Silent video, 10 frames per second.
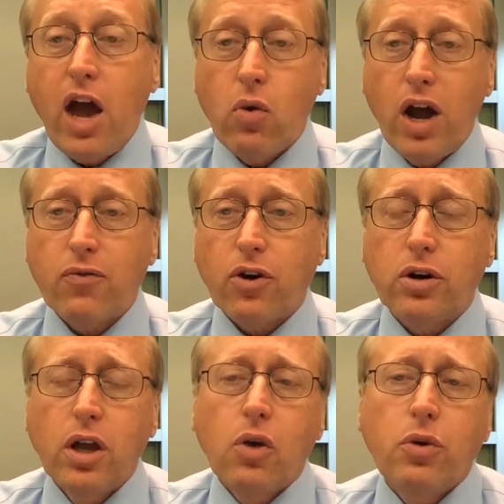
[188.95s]

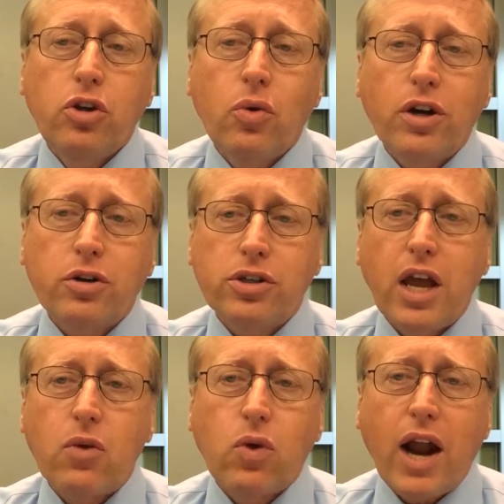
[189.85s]
However, when you
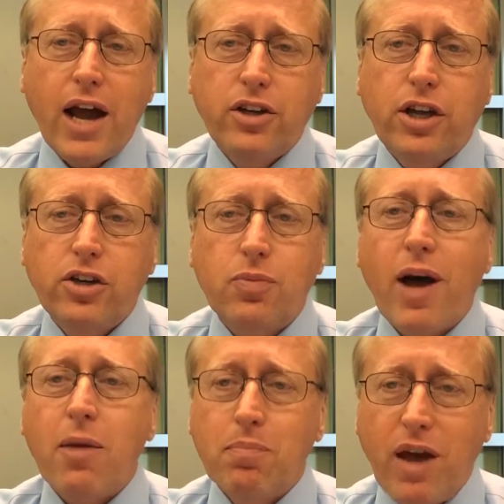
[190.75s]
understand what I
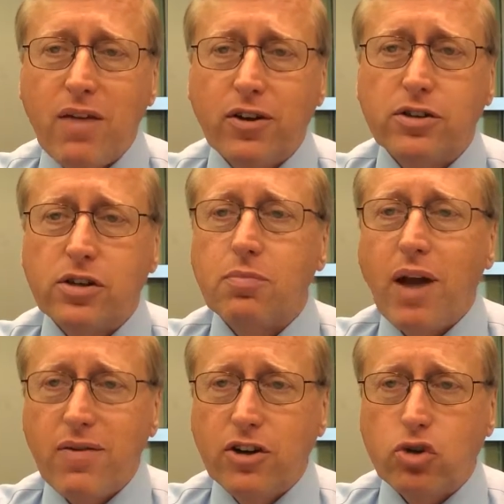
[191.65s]
teach about
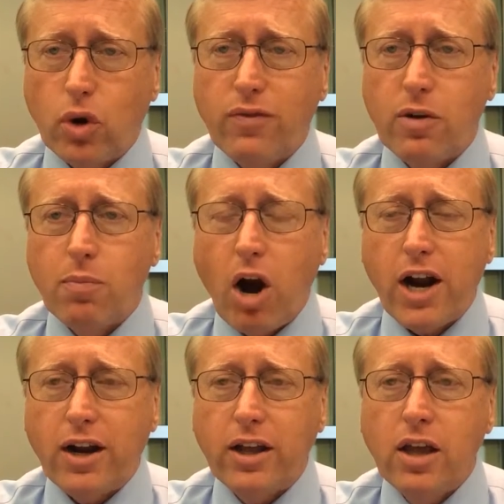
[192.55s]
mavens and maven-driven
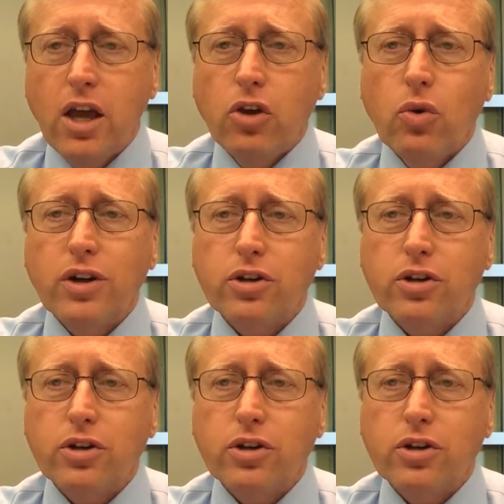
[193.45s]
marketing,